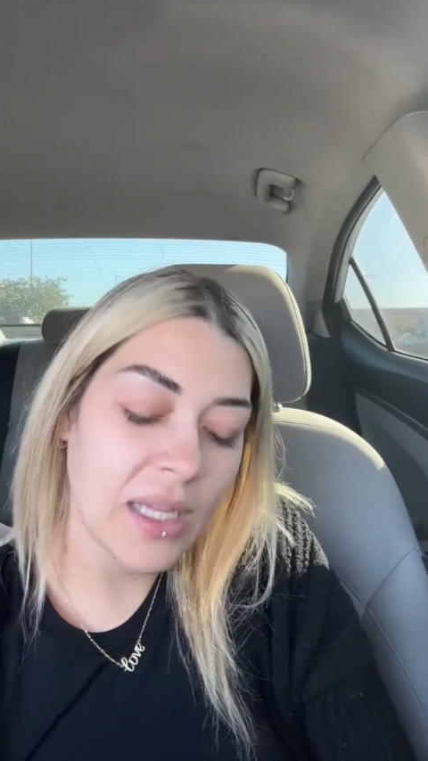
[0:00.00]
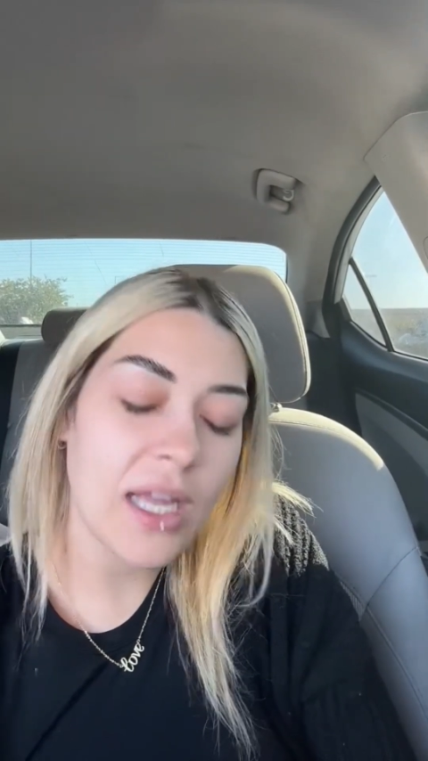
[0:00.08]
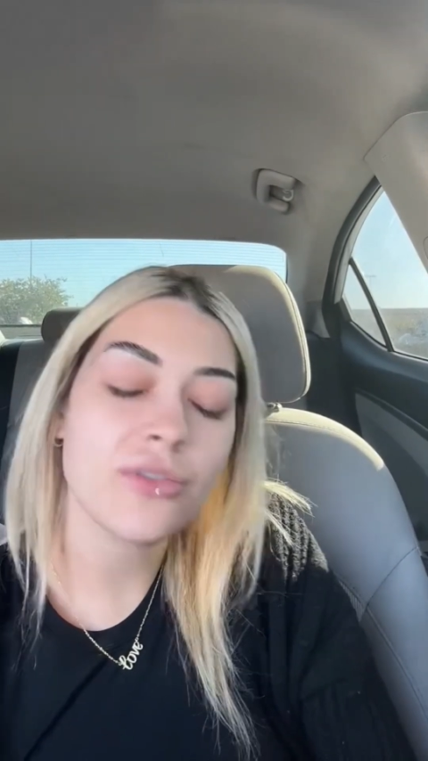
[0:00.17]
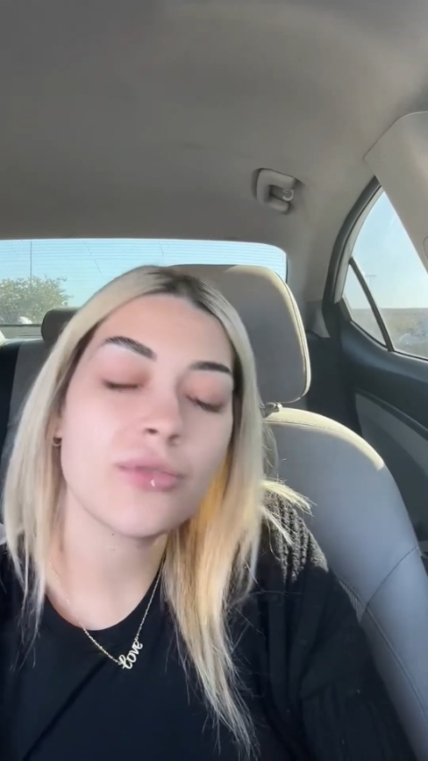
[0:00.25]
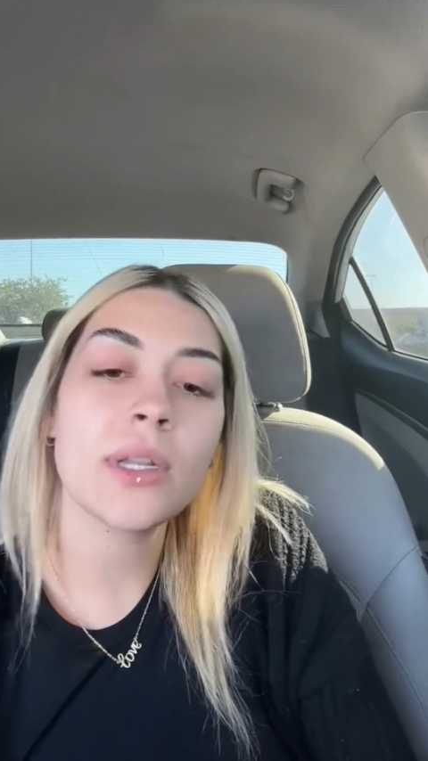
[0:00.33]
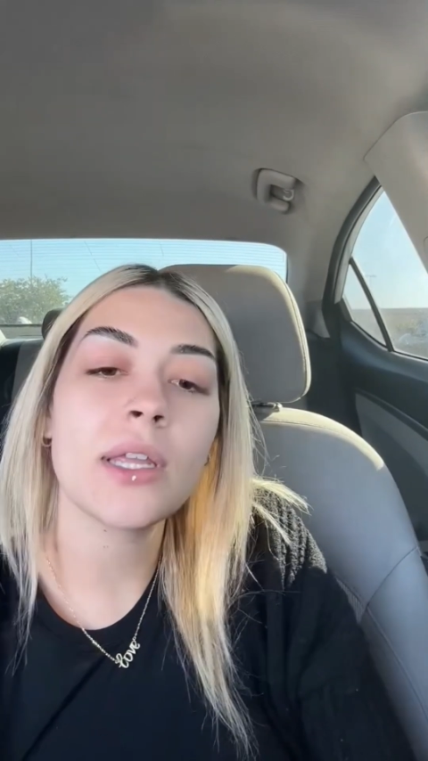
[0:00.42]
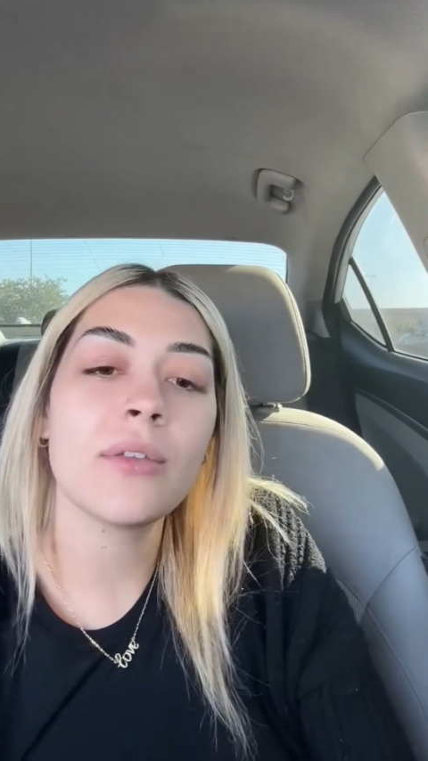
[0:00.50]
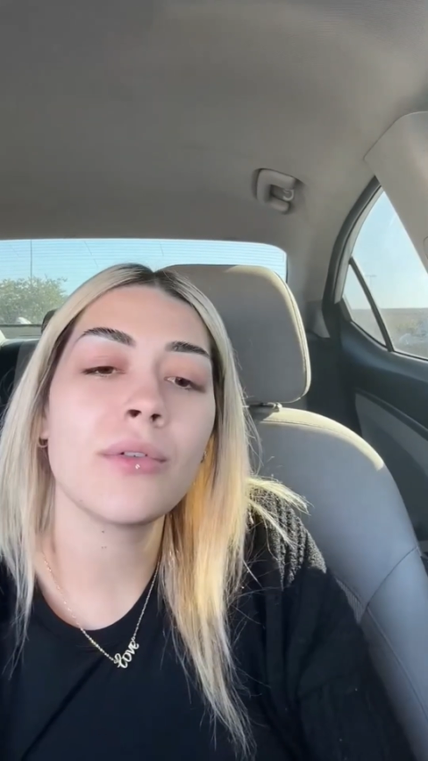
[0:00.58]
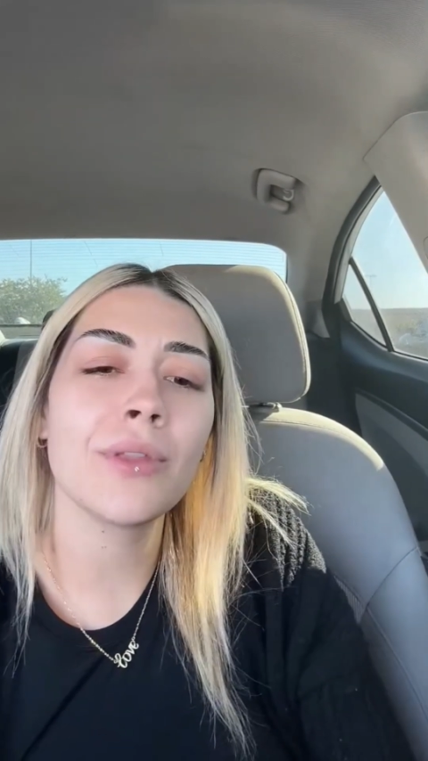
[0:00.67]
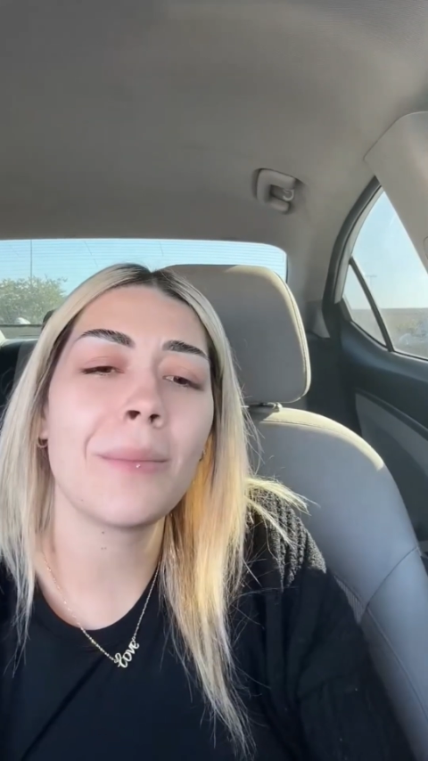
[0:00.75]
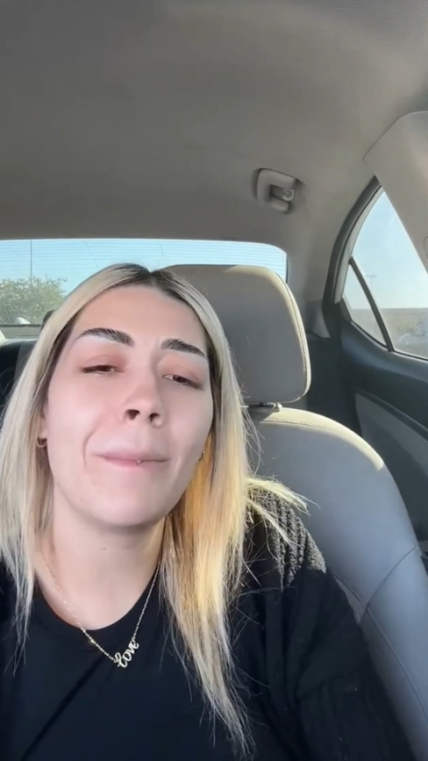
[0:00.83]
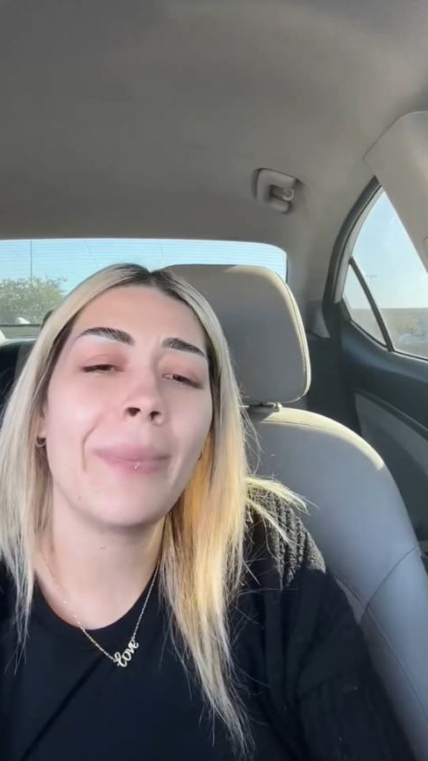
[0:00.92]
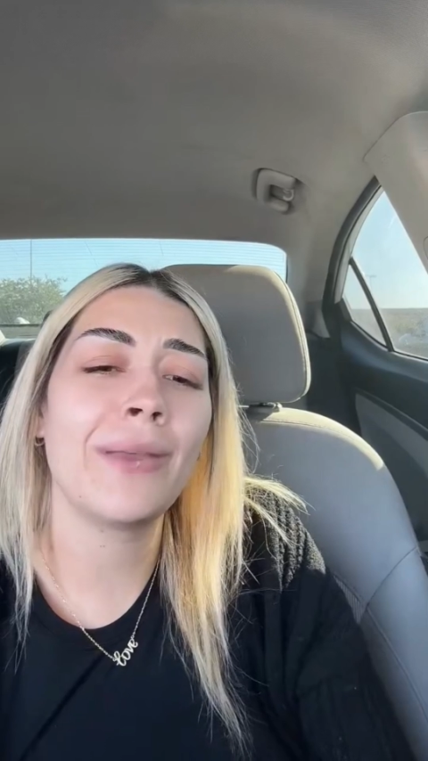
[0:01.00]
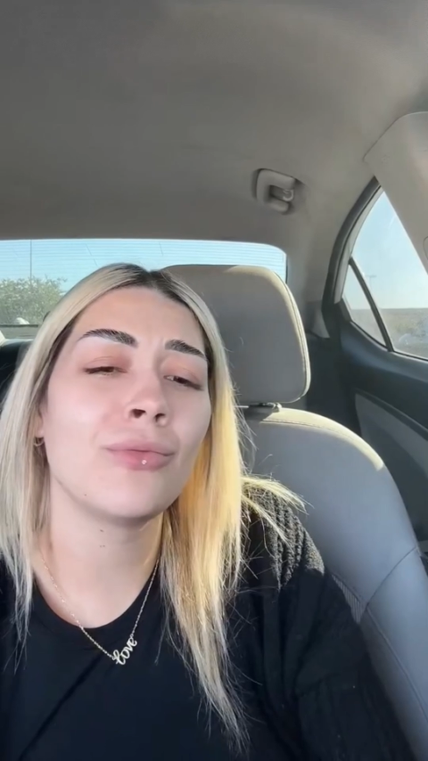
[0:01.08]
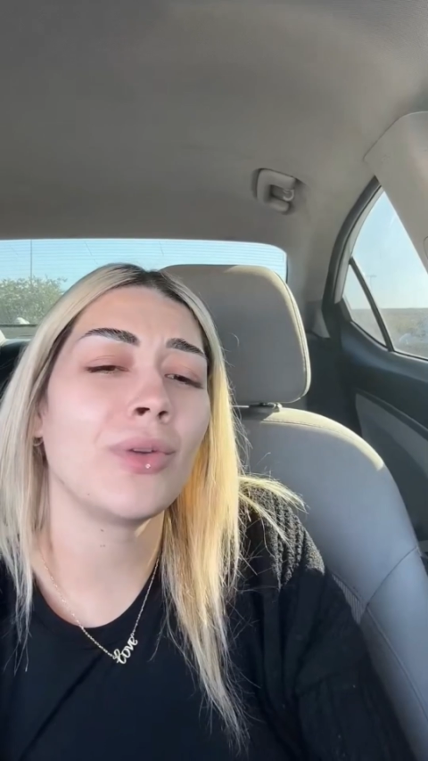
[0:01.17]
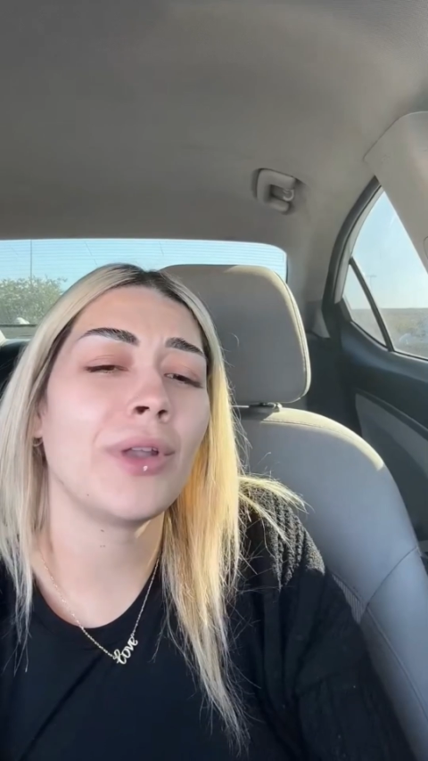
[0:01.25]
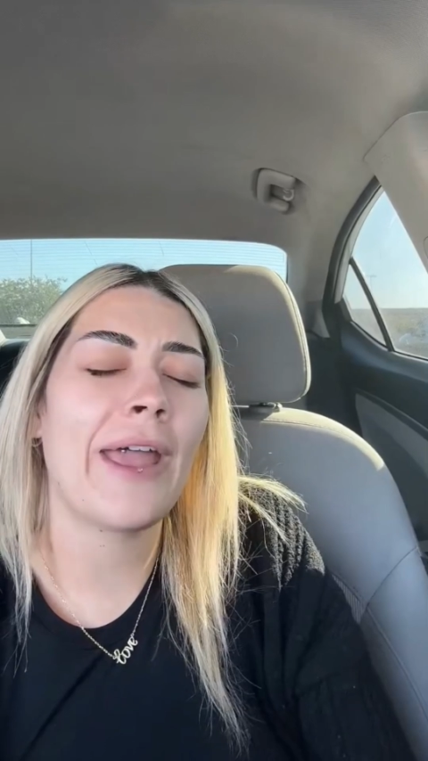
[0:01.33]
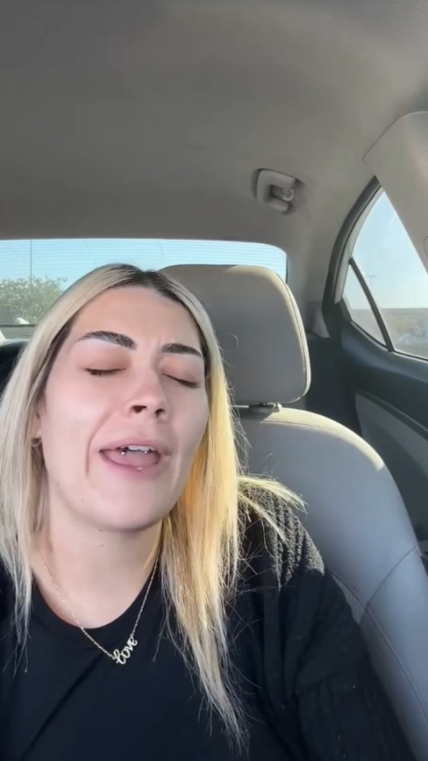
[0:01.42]
I just want to give her the
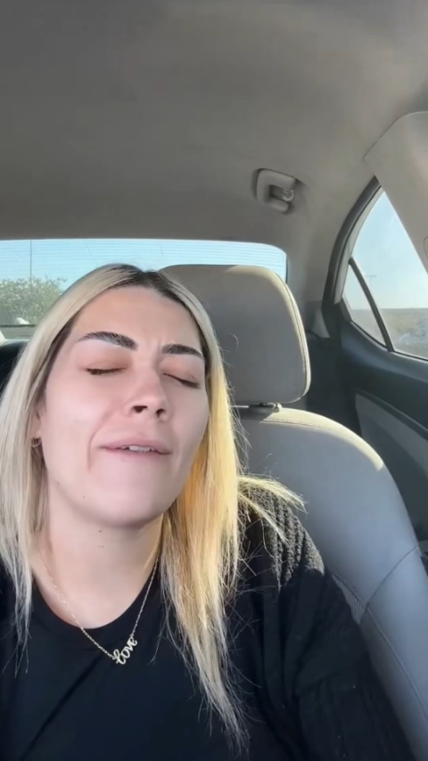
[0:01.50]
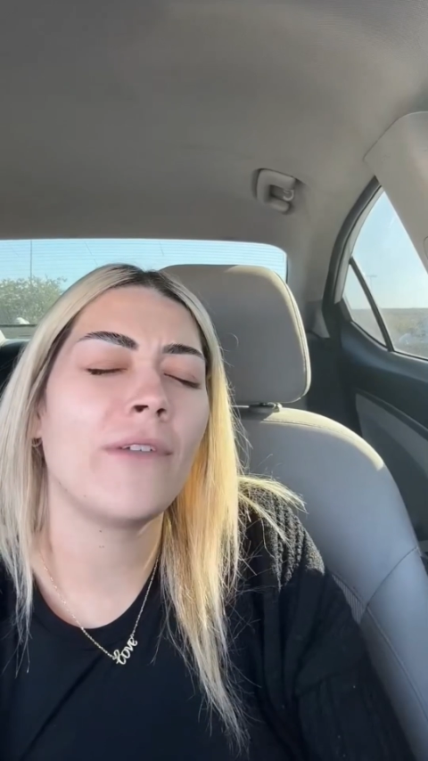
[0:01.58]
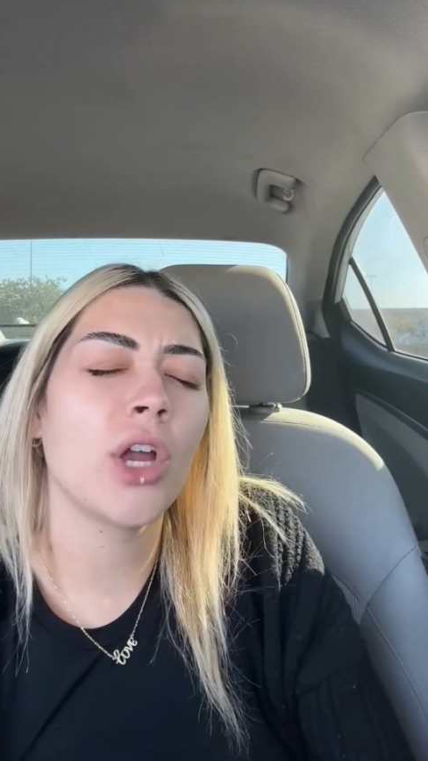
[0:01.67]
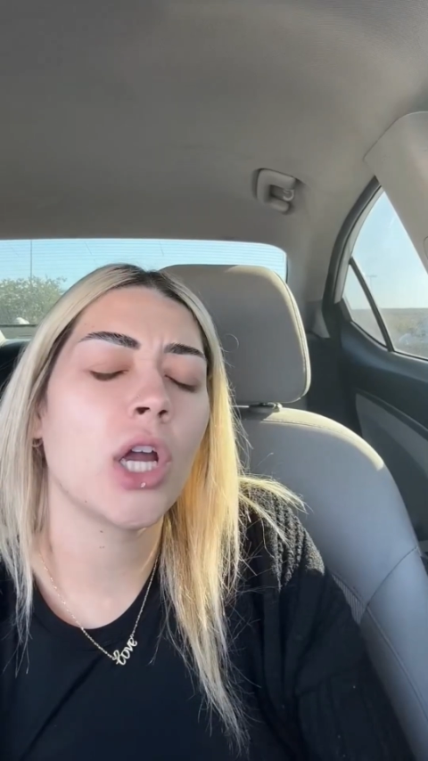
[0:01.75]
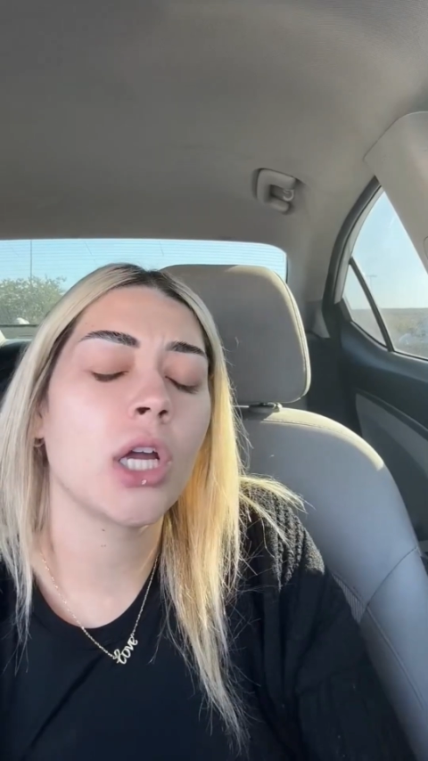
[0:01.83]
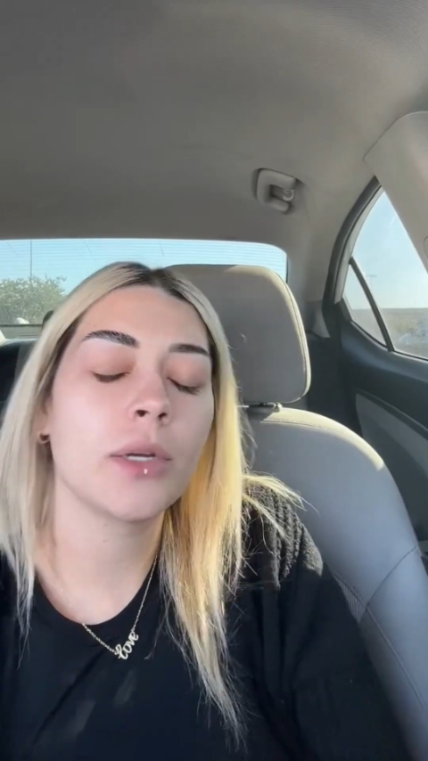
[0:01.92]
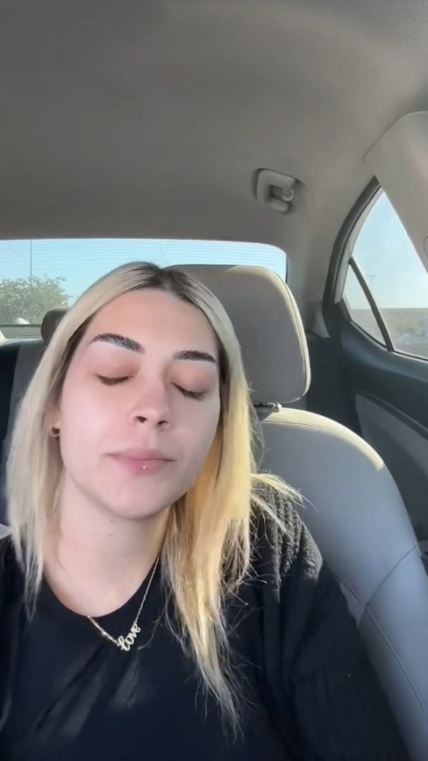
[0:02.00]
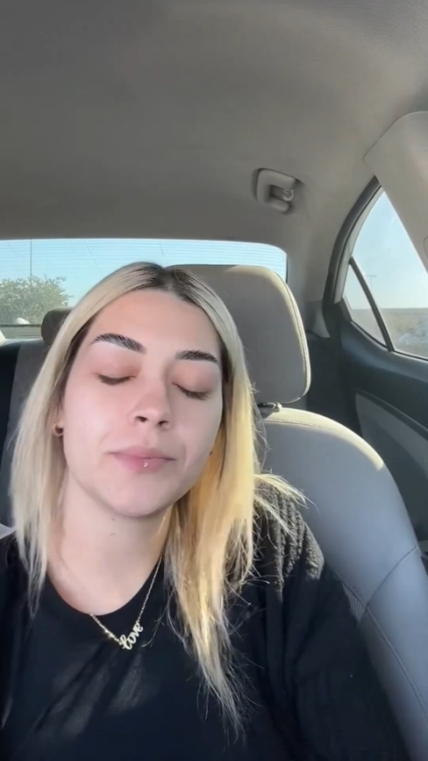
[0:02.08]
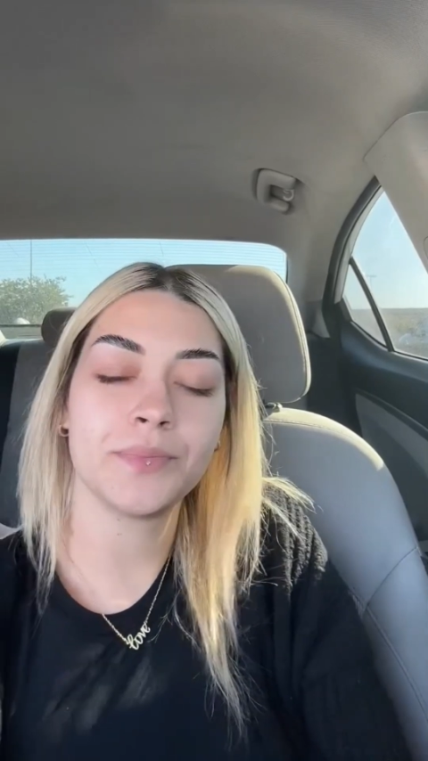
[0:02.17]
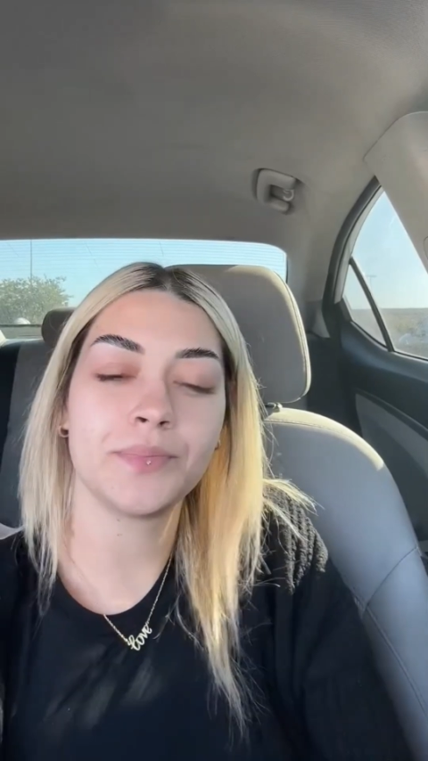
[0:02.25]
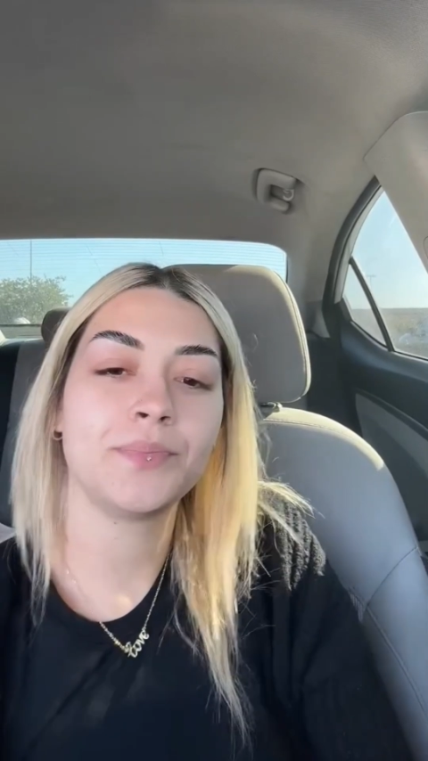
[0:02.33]
best world ever.